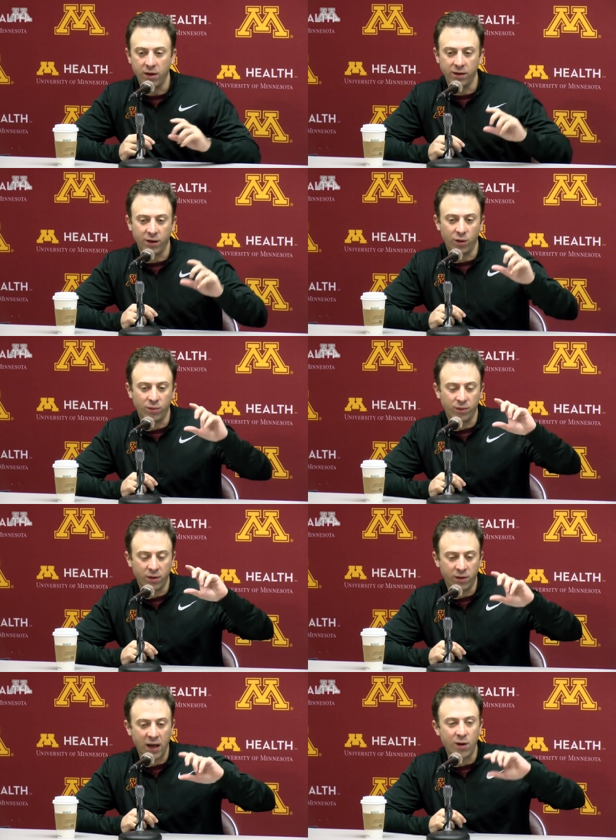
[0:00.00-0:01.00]
you know,
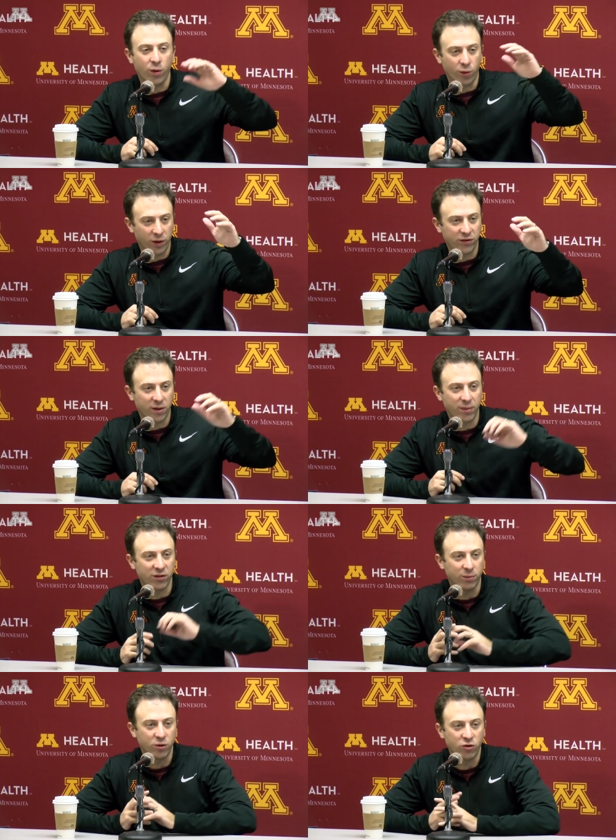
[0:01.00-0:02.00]
they were the ones that
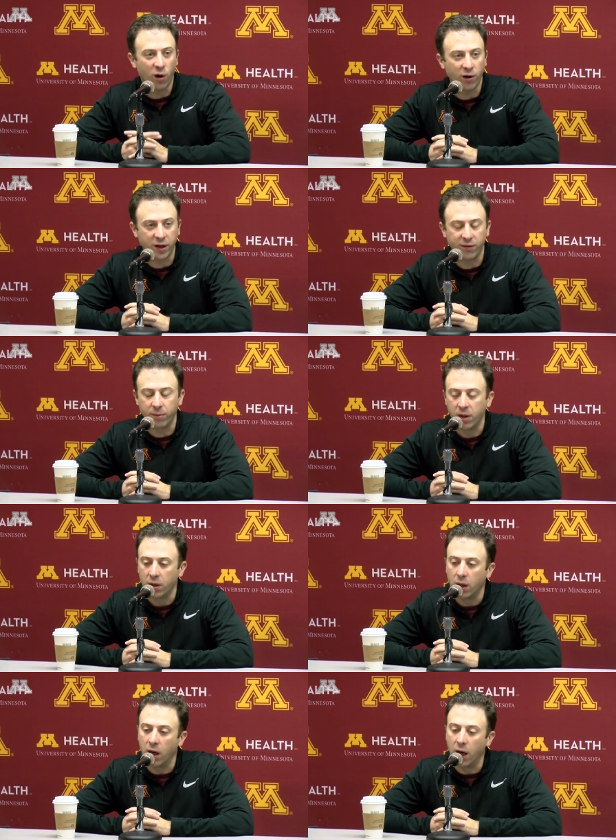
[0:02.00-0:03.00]
missed a majority of
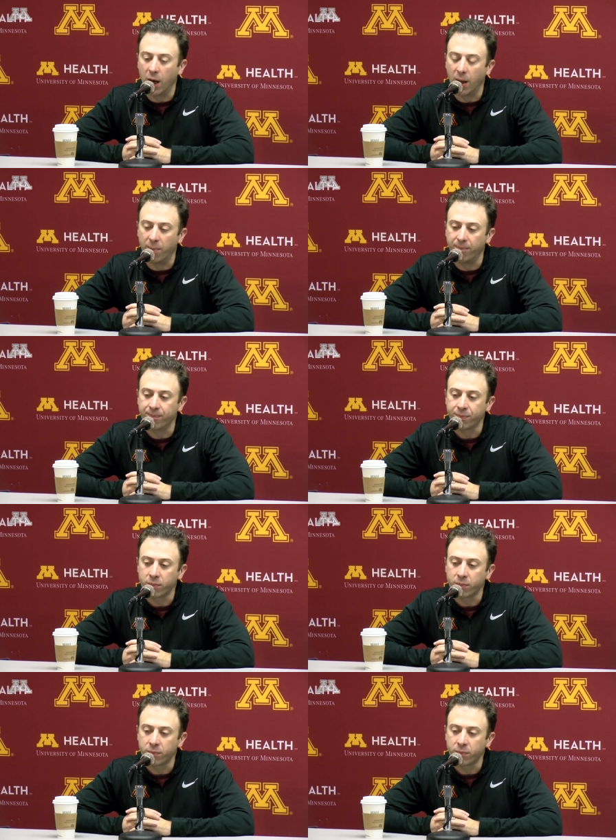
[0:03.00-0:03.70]
them.